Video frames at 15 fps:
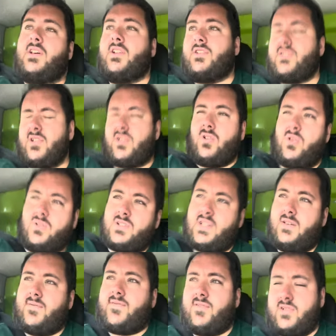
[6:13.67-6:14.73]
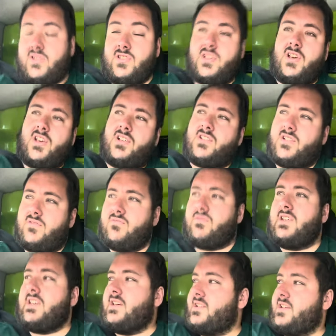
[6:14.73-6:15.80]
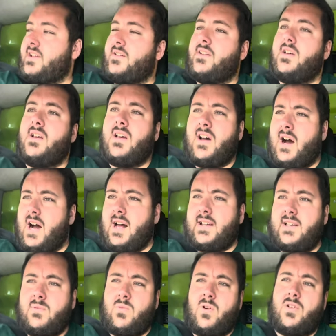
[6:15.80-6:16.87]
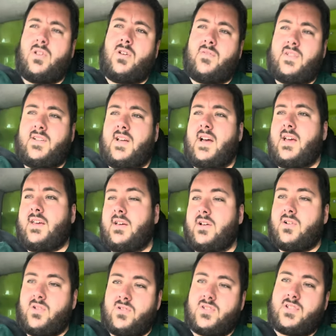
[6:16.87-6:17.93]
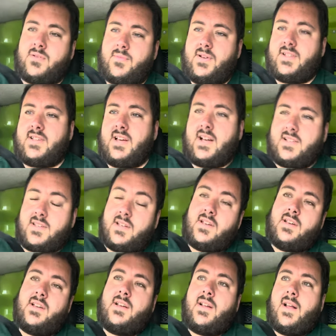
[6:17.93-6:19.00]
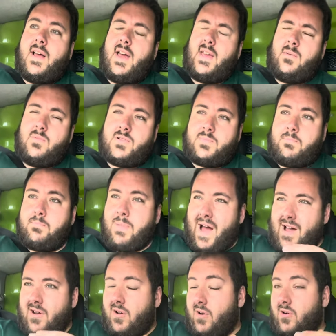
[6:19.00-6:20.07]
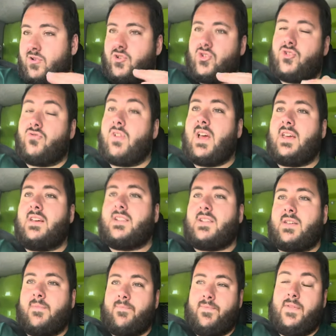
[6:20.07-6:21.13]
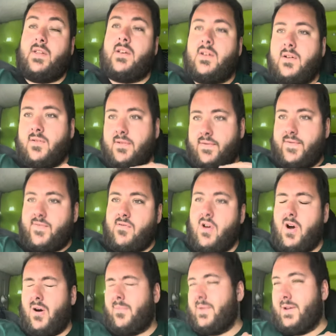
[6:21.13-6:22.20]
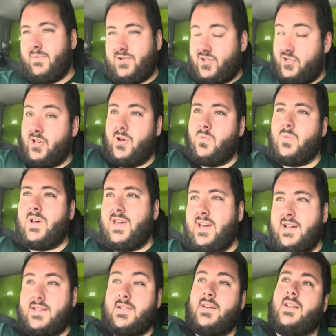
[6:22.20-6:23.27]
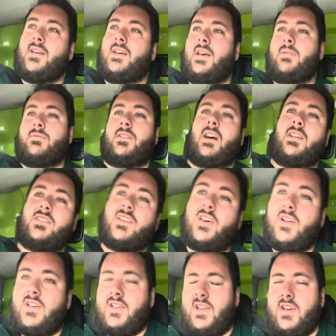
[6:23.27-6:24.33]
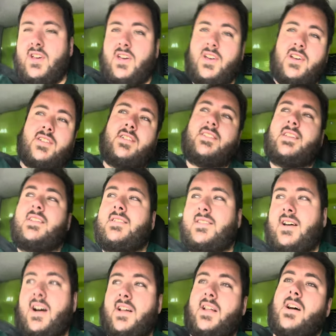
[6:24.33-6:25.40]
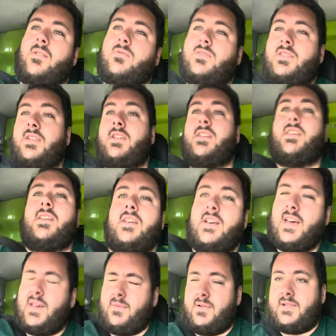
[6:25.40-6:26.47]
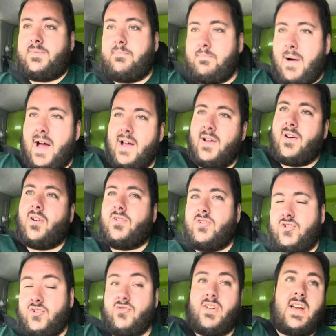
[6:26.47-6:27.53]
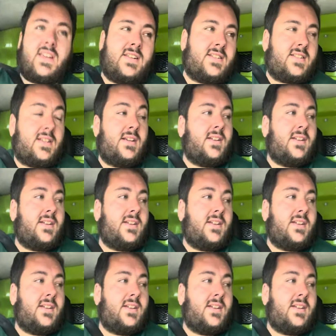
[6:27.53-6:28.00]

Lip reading: to cut it for a certain reason, I did one the other day, customer says it was bang on straight from, and it was so weird, it was like turning your curtains inside out. It was bang on straight